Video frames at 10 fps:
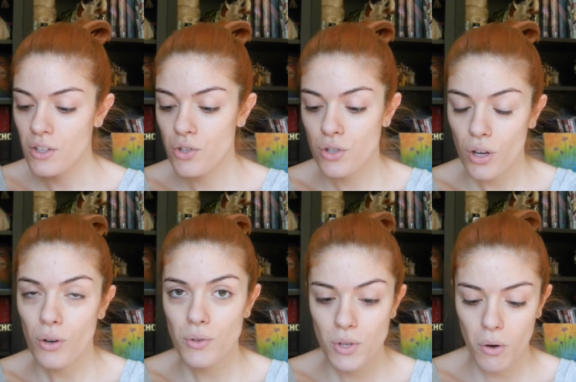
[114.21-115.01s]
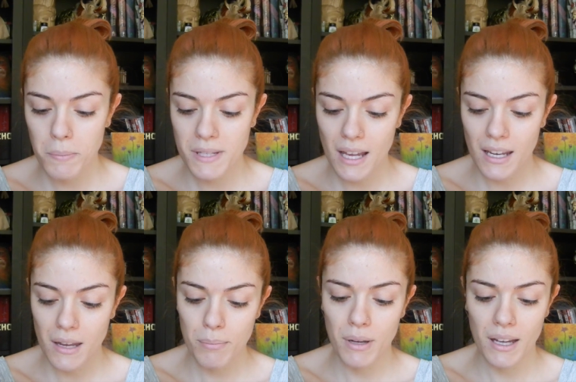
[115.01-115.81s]
So
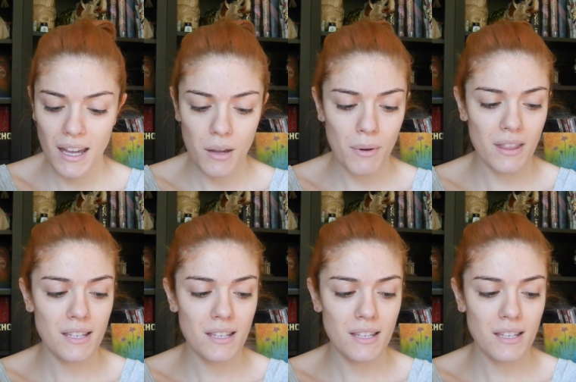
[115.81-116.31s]
upsetting. But anyway,